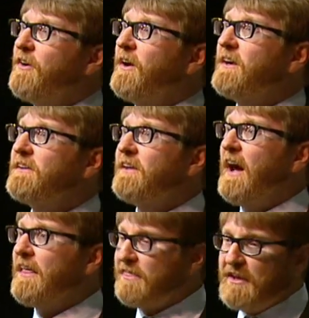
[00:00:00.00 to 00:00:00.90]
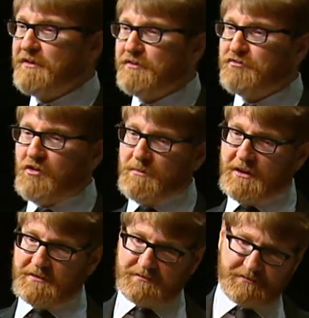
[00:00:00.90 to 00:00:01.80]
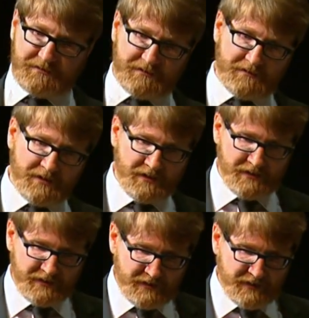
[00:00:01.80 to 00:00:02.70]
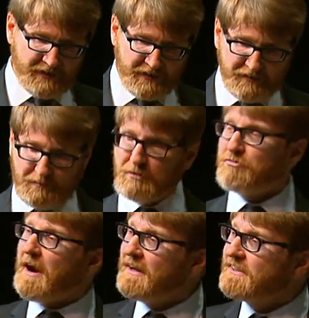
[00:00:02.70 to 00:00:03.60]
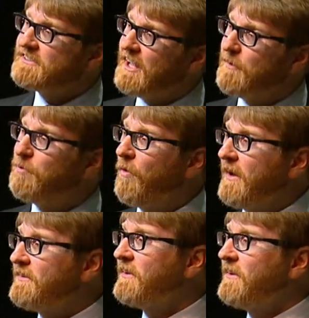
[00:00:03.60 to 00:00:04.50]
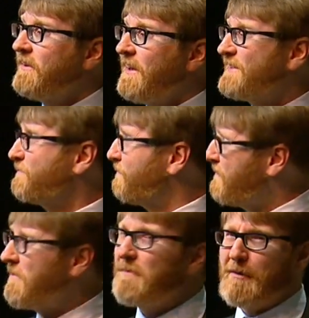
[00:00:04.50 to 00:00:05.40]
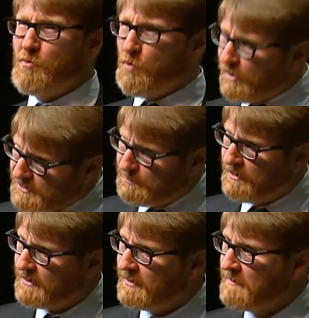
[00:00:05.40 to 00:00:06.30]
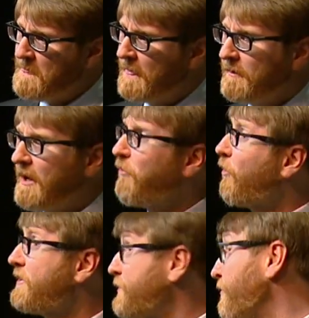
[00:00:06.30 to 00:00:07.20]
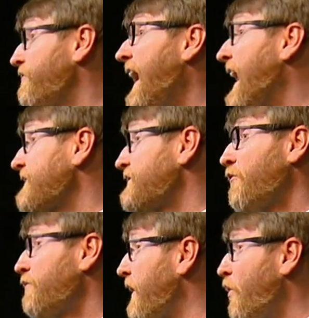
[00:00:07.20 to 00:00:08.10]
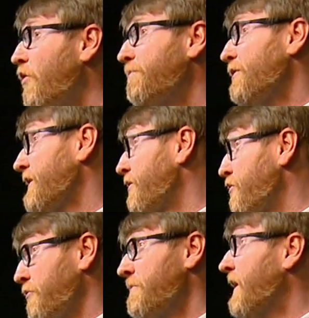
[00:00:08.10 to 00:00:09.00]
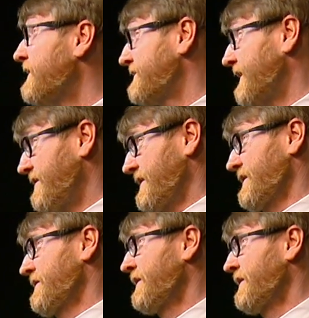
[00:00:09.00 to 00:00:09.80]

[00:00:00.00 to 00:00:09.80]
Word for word: uh, I think from a, from a writing standpoint, it's maybe my worst book. I wrote it so fast. I wrote that whole book in three months, I think.